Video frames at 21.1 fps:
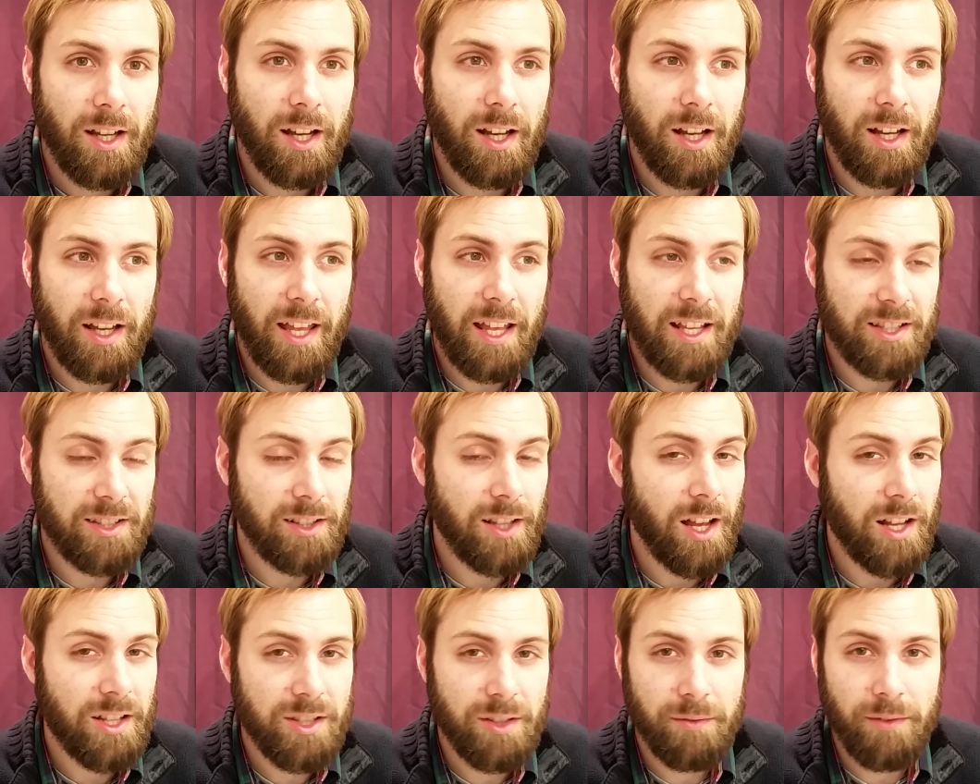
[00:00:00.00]
It has
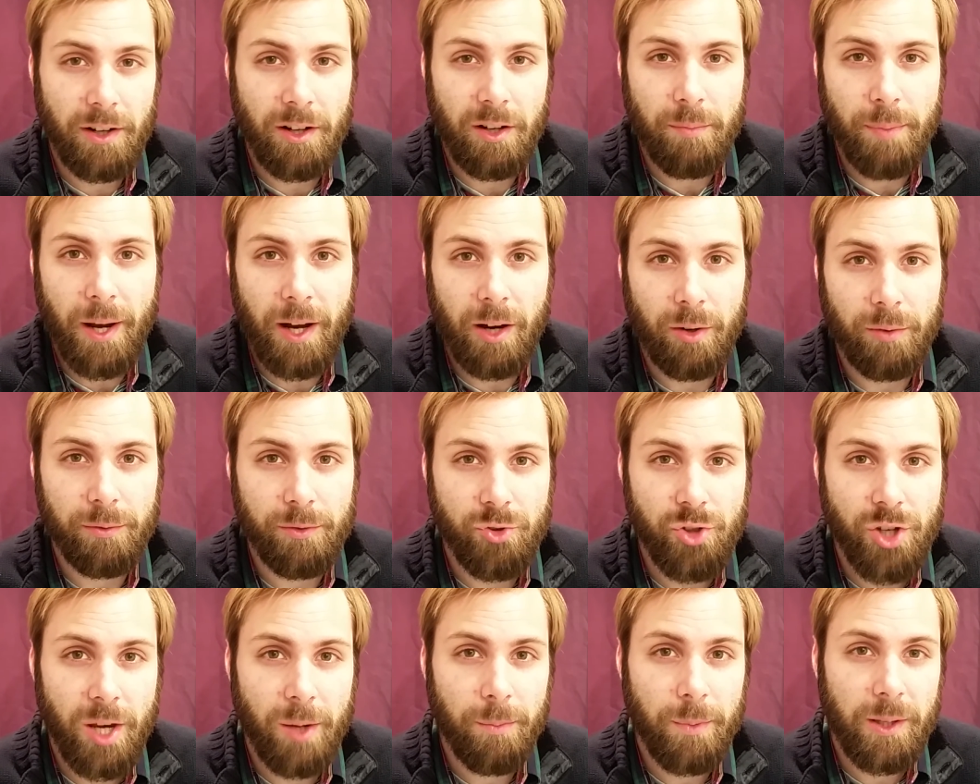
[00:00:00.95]
lots of very powerful
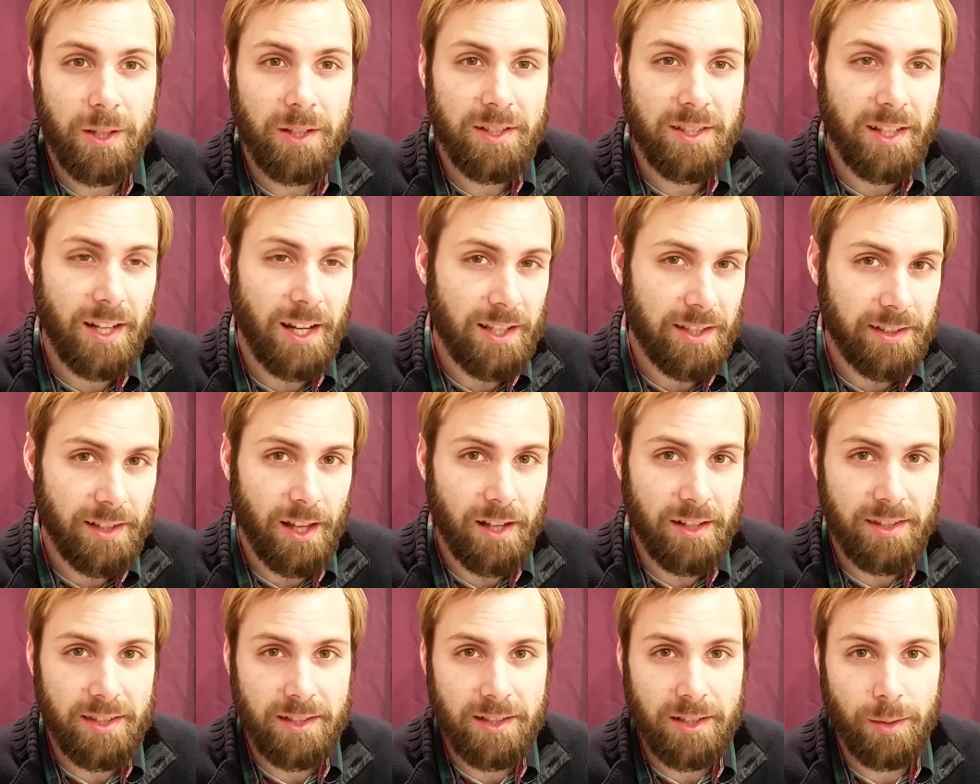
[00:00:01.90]
champions. It has
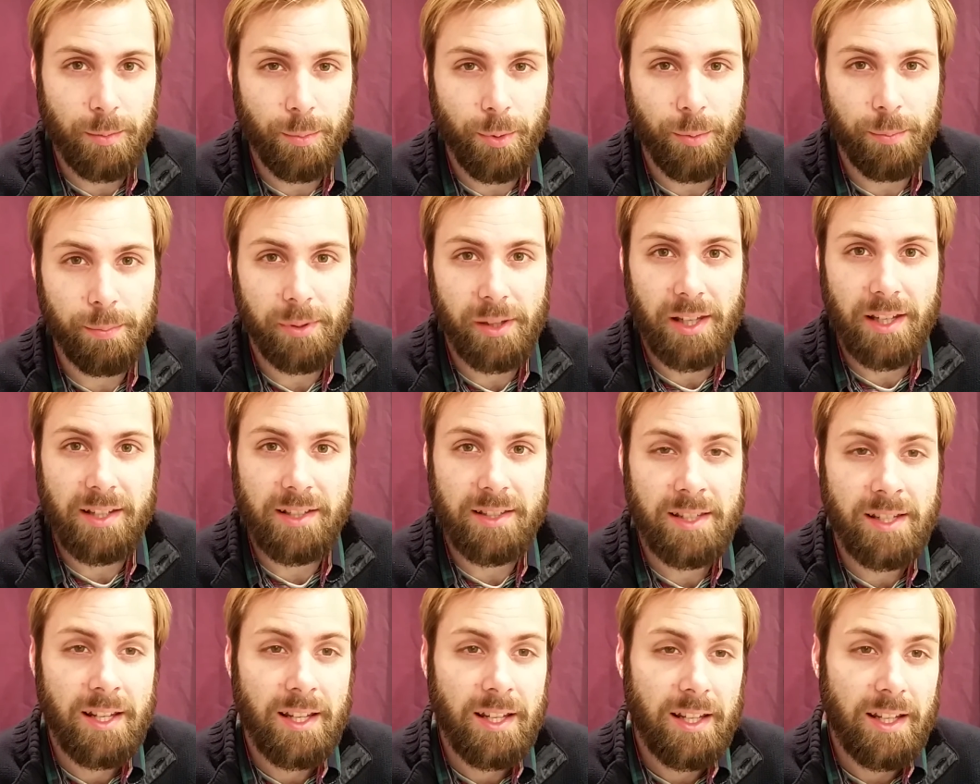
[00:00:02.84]
lots of tempo
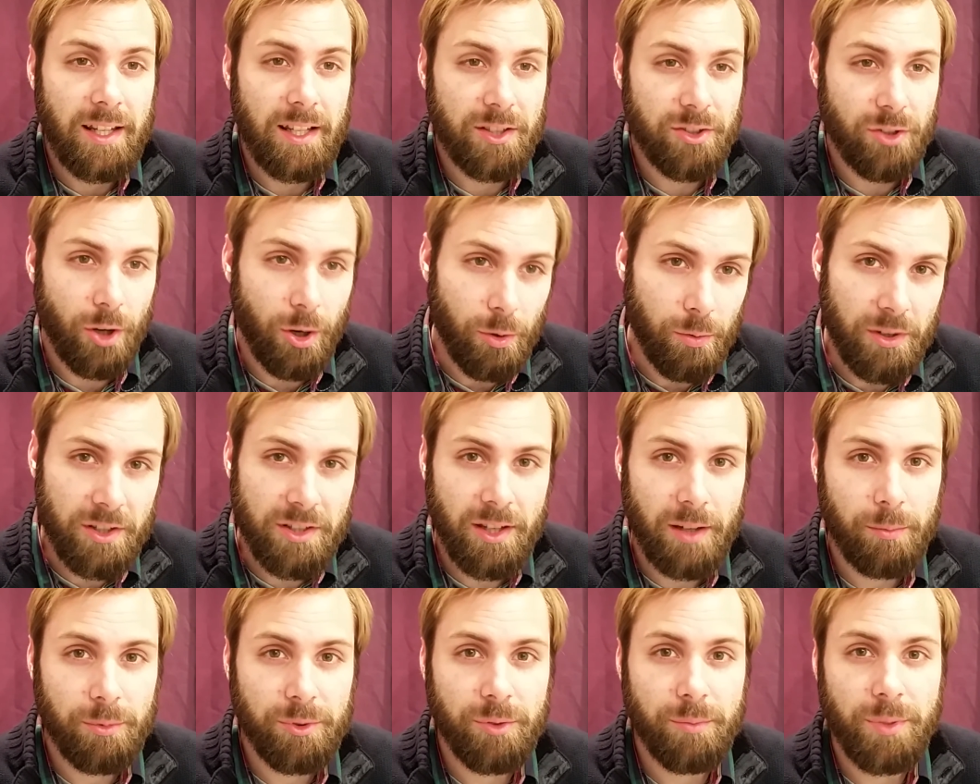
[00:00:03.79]
plays. It's always
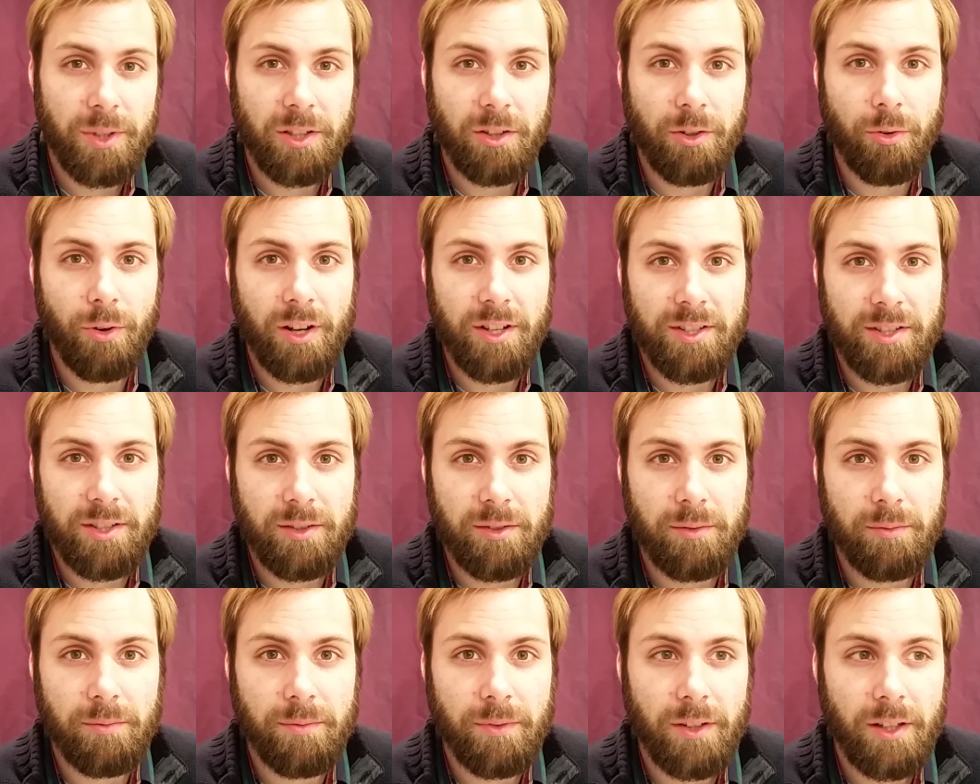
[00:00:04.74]
able to be
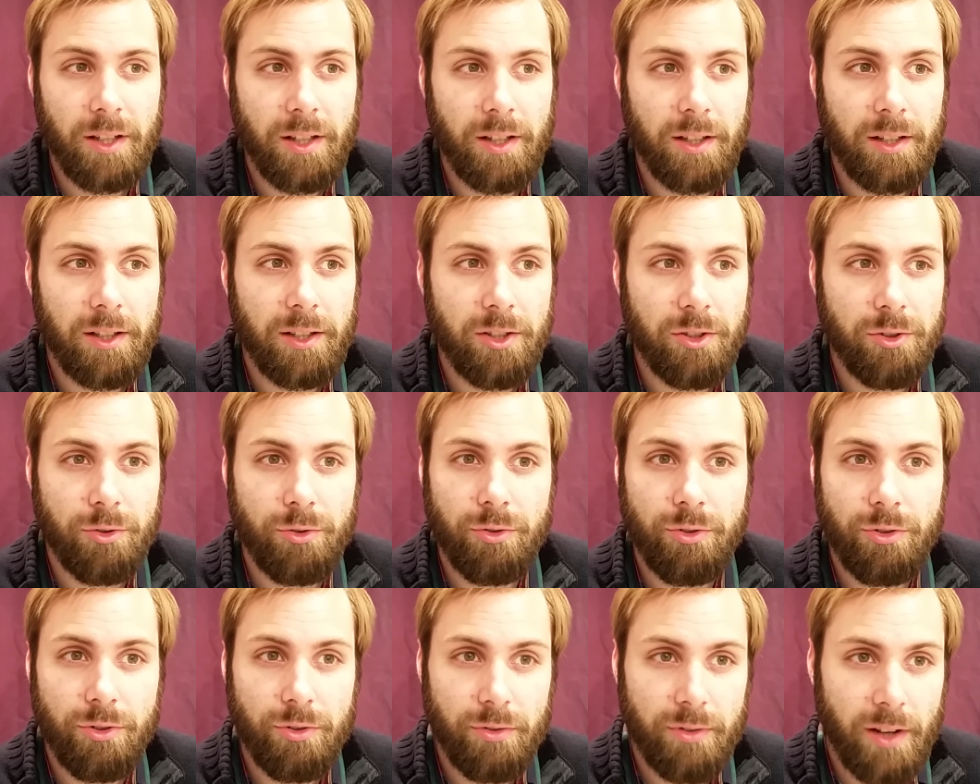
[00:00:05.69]
aggressive.
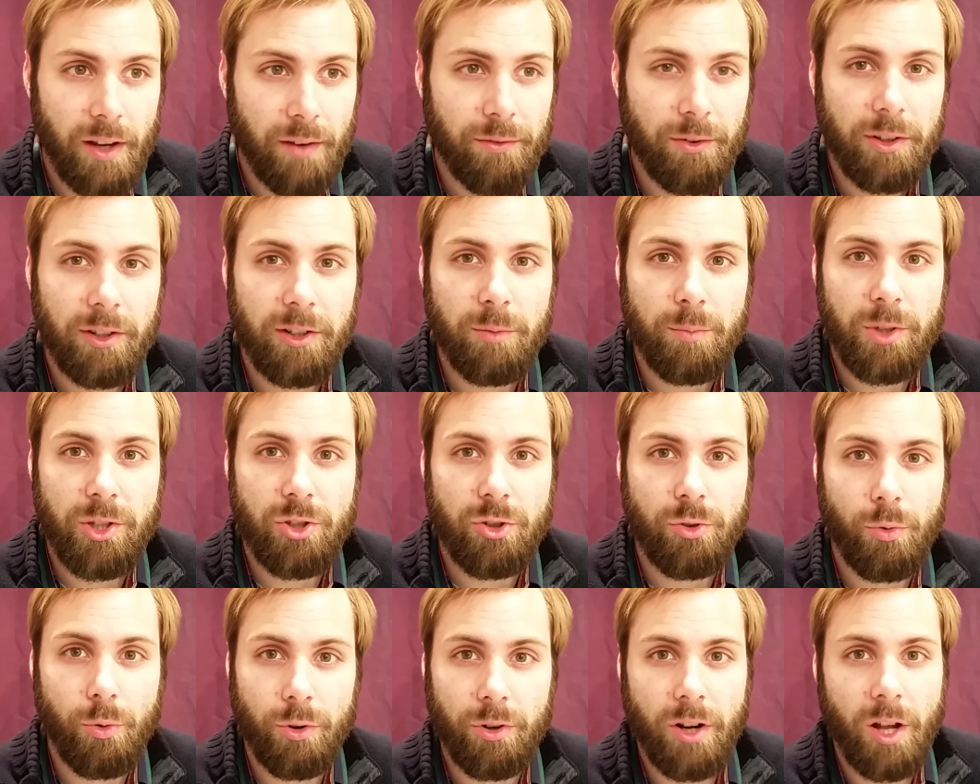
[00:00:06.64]
You're never going to be
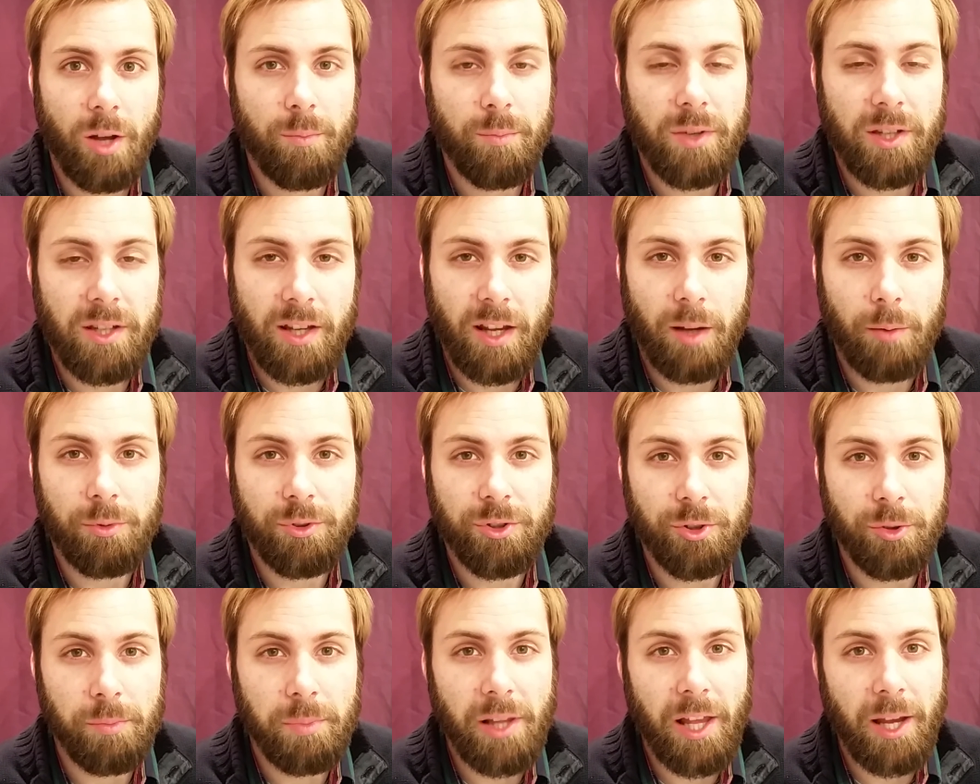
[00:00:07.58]
short on being able
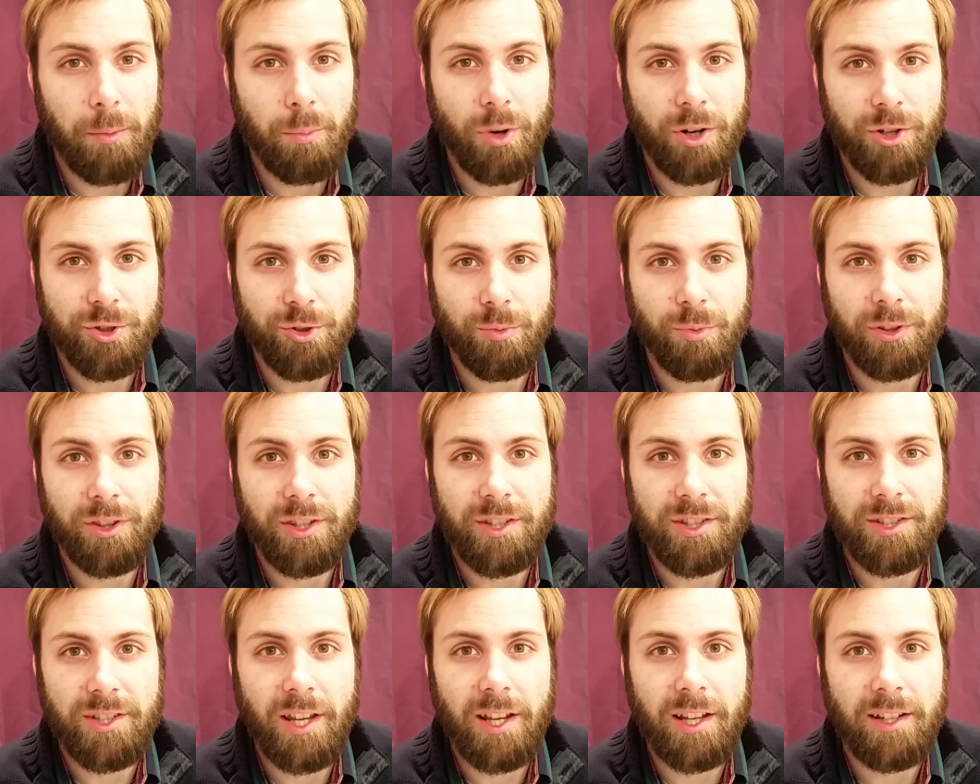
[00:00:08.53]
to apply pressure with
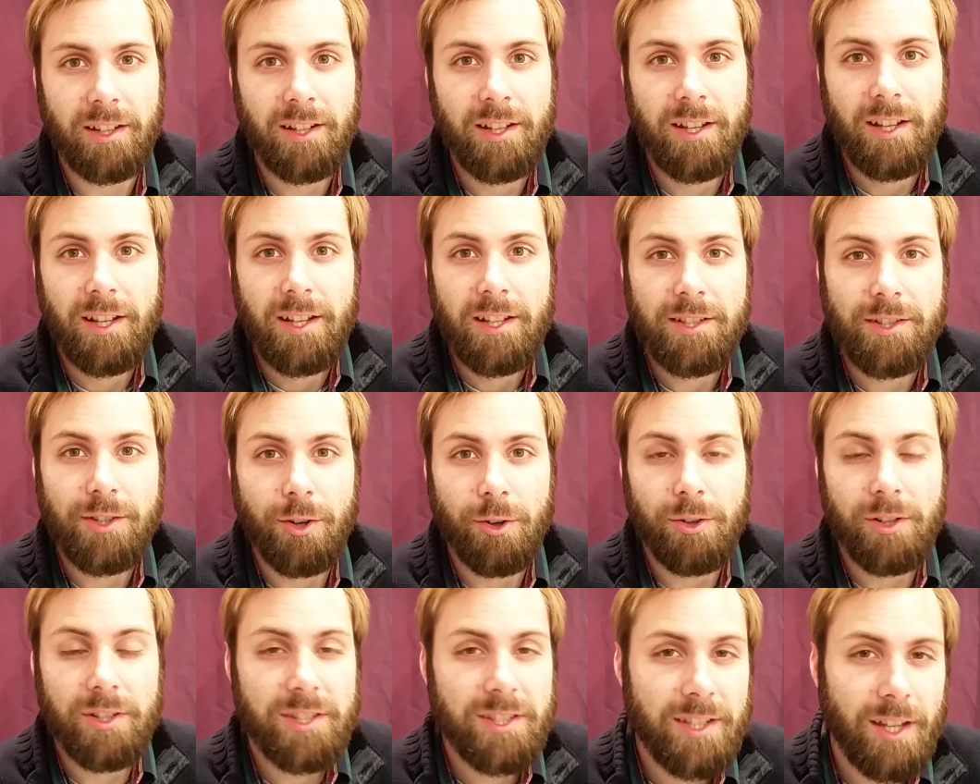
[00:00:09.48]
this deck. So it's